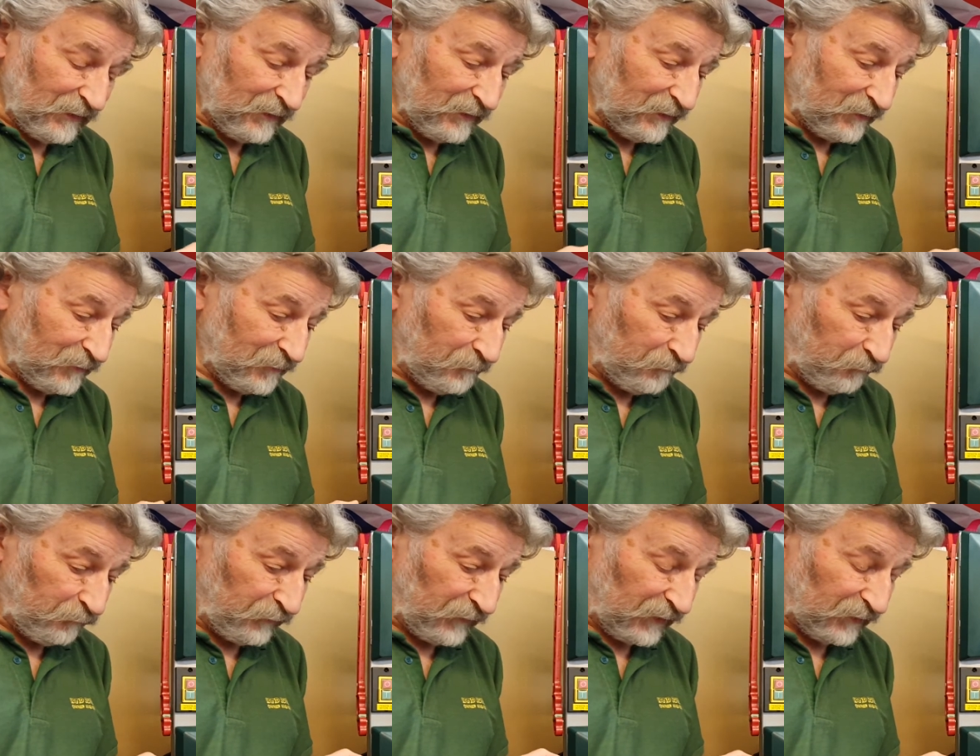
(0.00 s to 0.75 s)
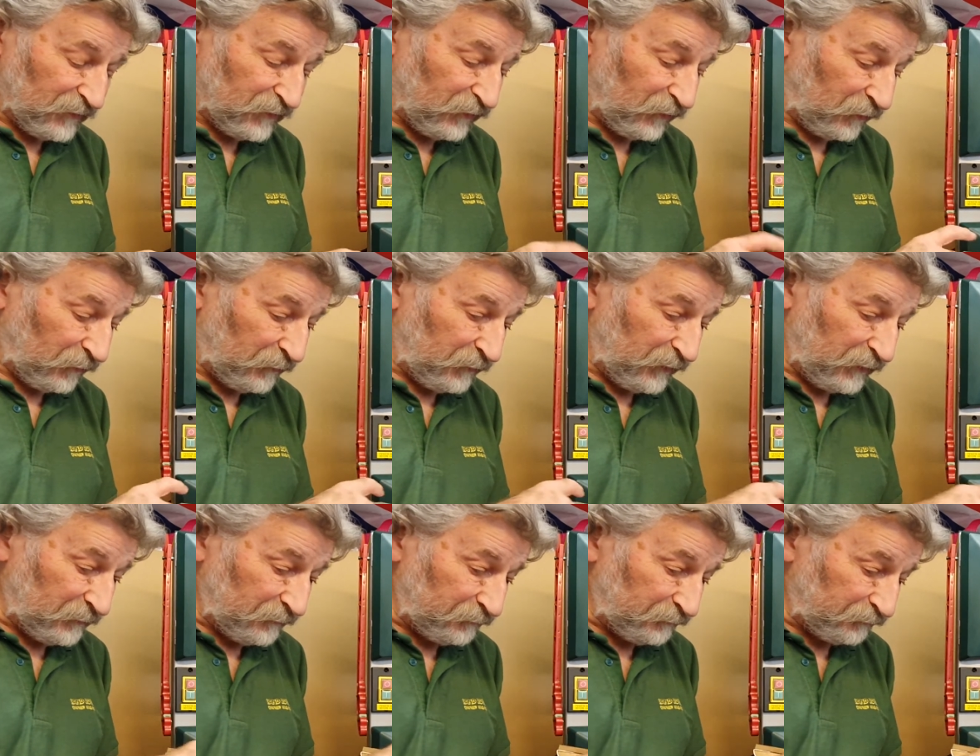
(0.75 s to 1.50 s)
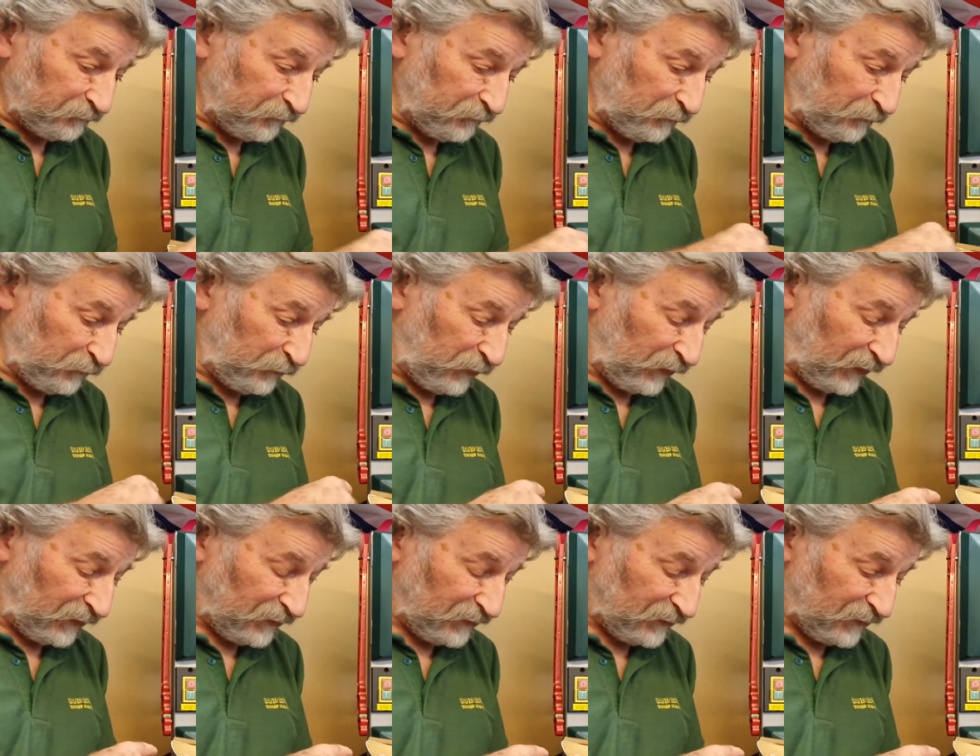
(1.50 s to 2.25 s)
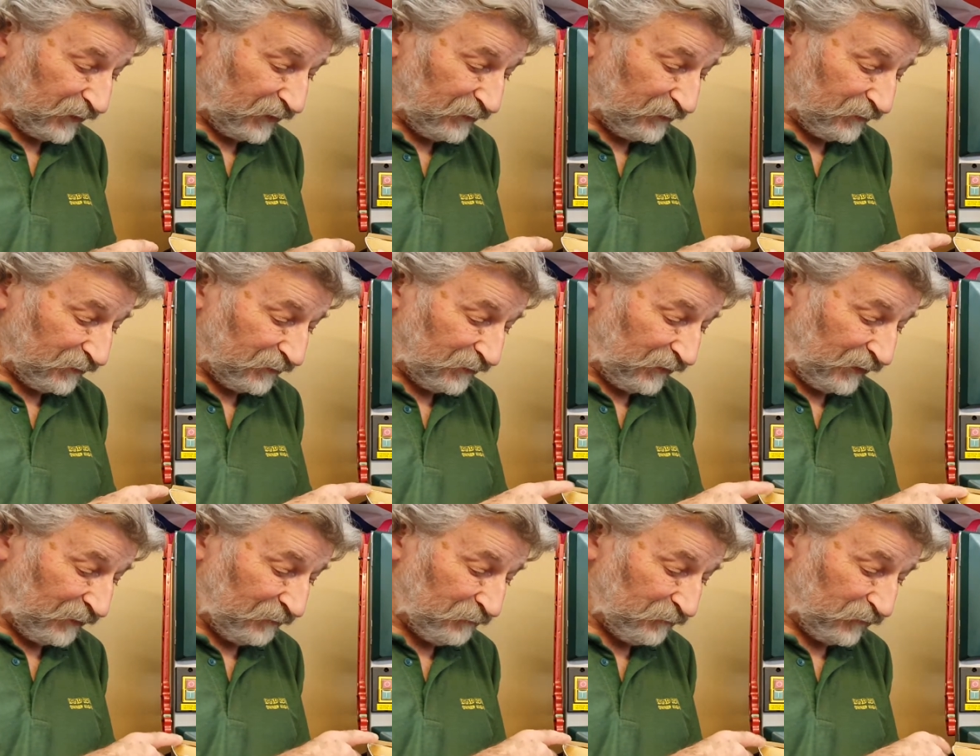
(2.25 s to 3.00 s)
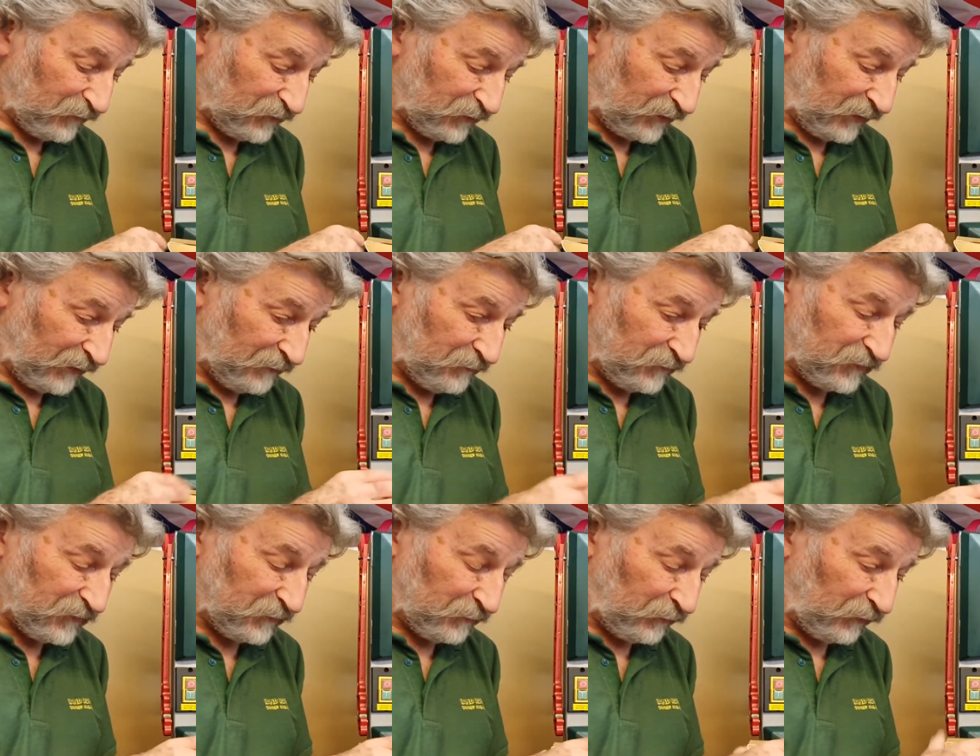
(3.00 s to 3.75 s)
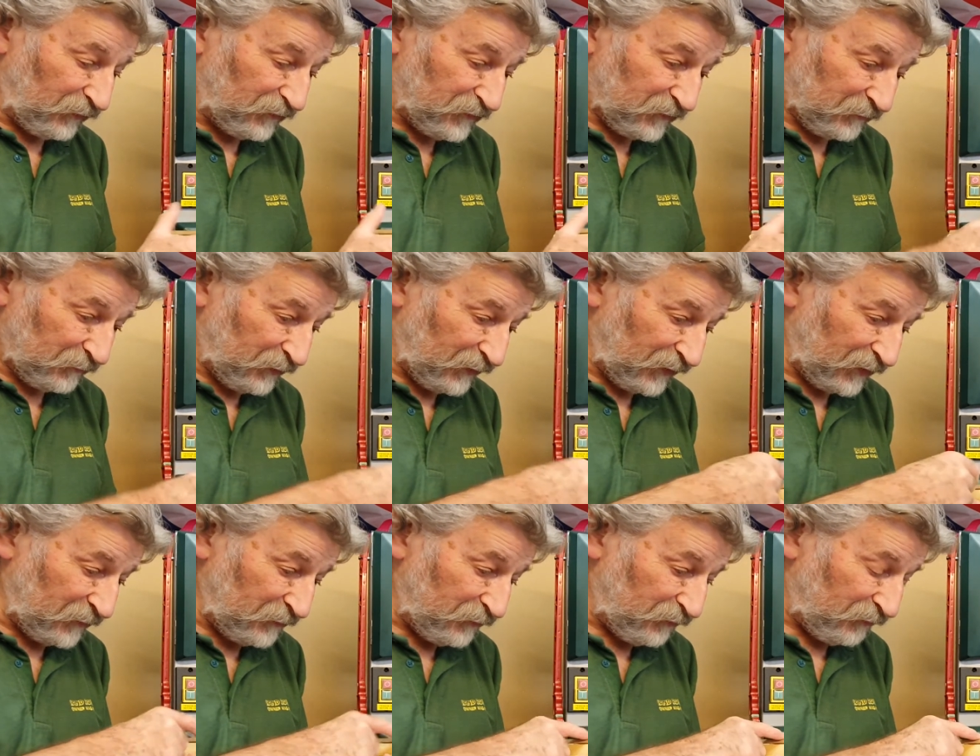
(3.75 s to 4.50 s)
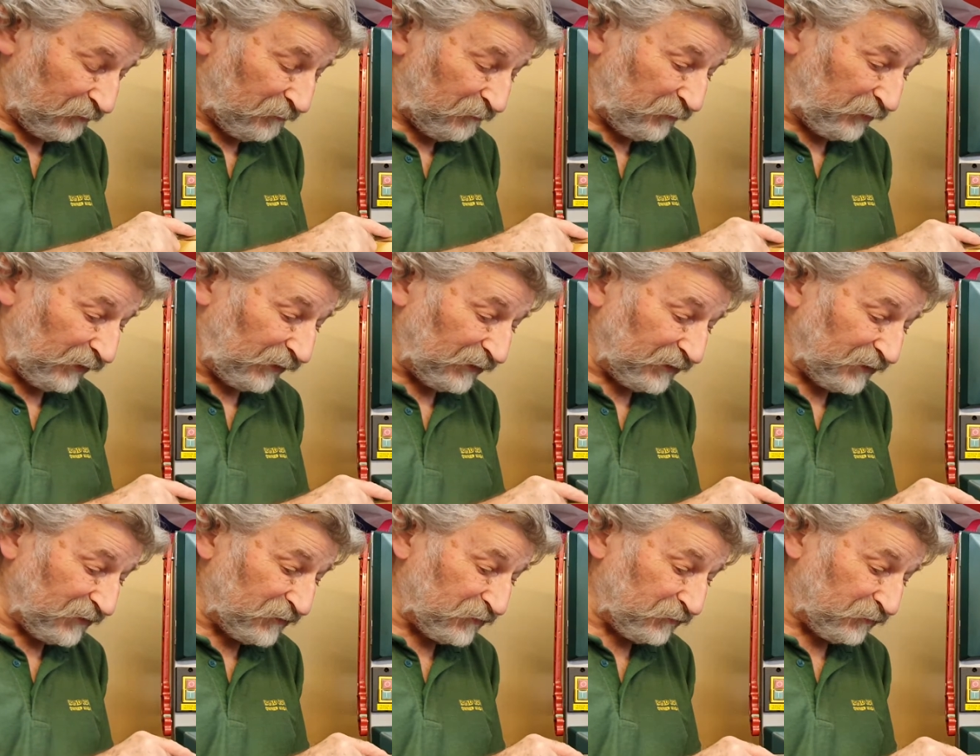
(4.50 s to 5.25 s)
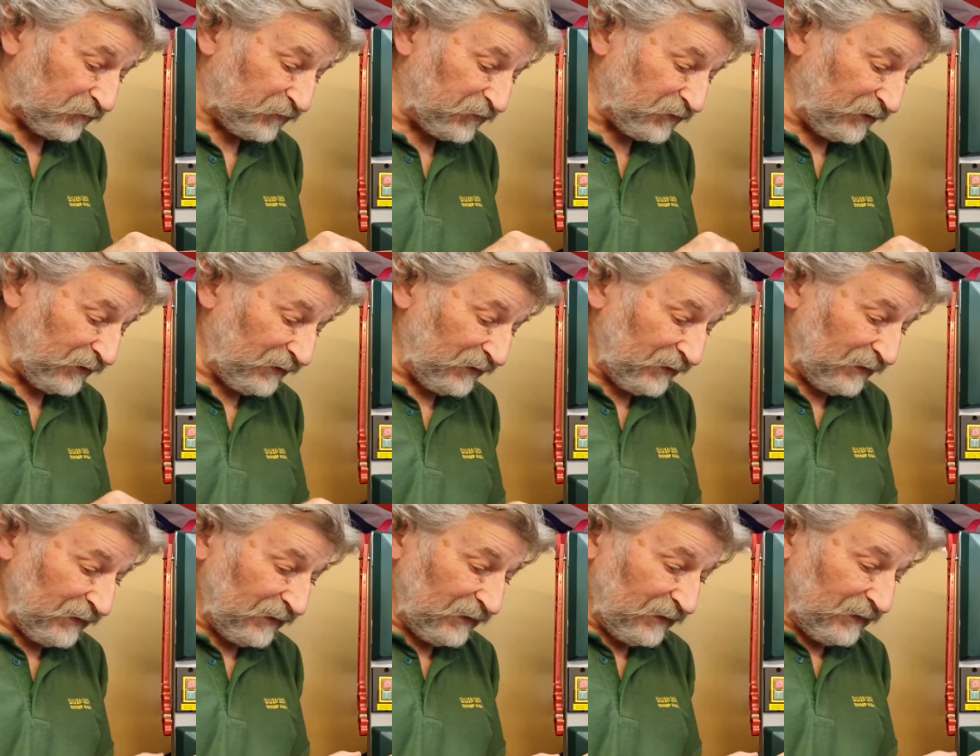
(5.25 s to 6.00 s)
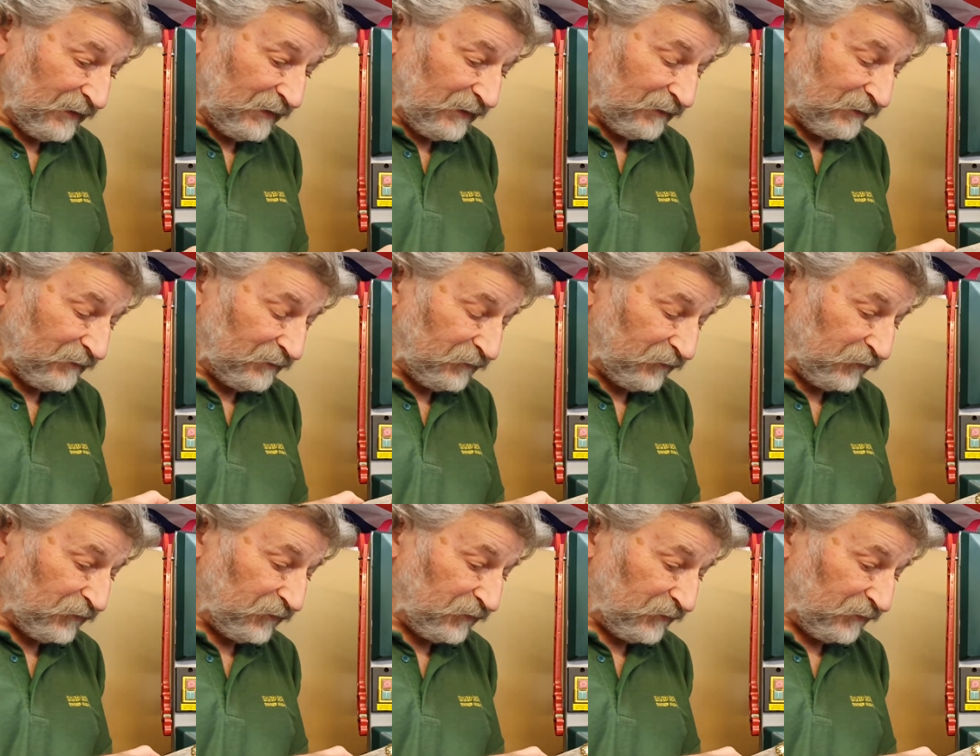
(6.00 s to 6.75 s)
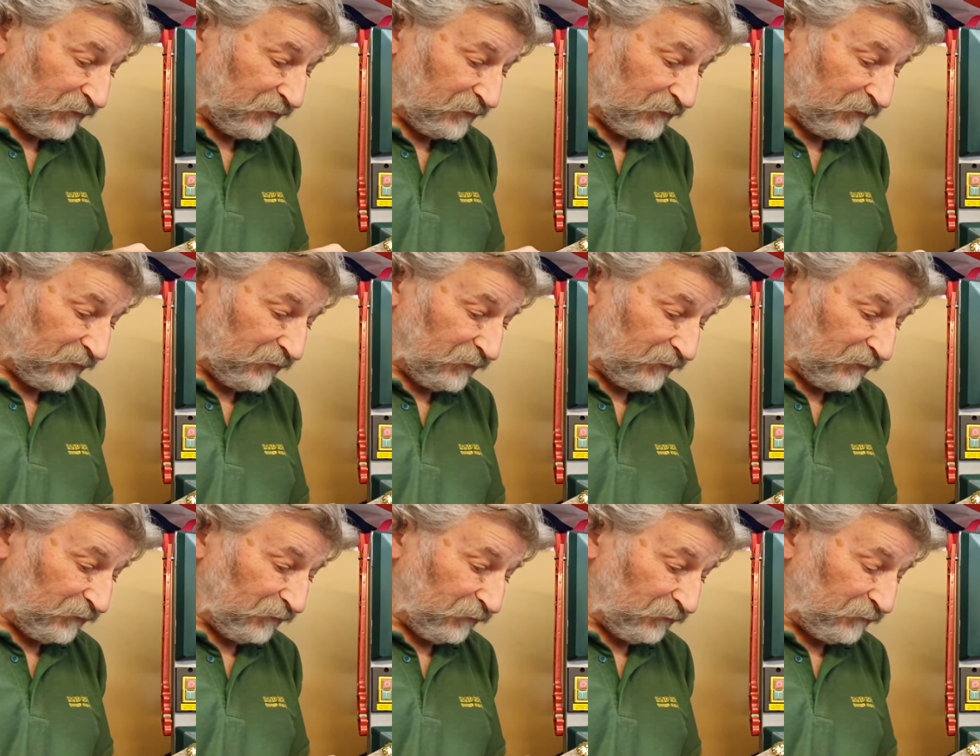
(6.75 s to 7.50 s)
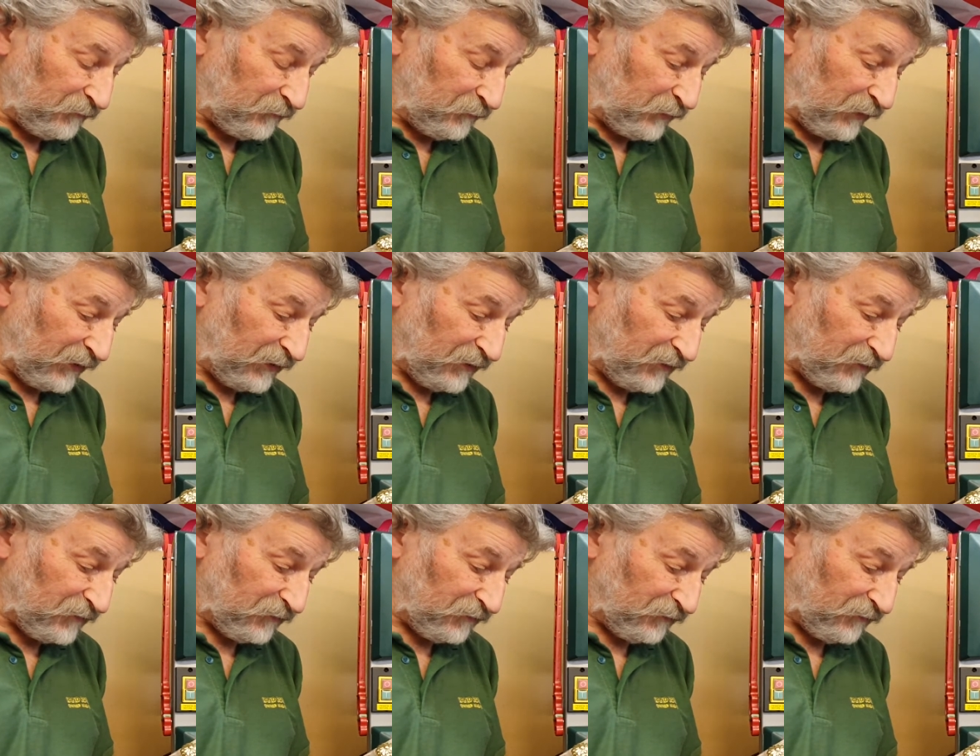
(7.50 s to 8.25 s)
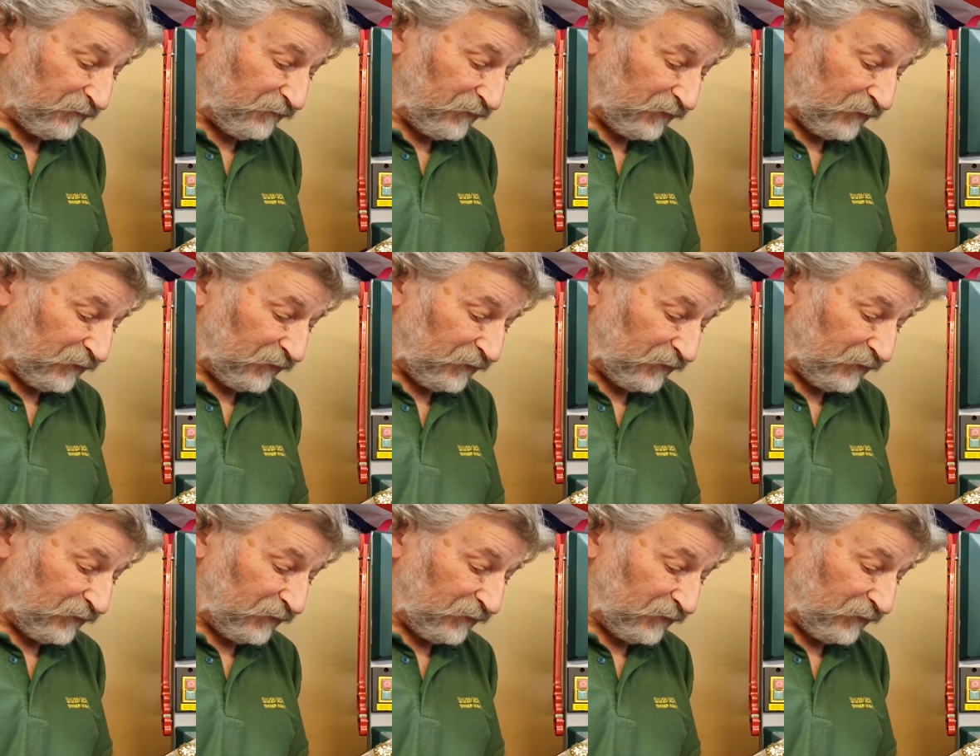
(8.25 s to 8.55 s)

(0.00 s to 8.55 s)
The top plate here, the clamp which clamps the blotting paper in place, was just an odd piece of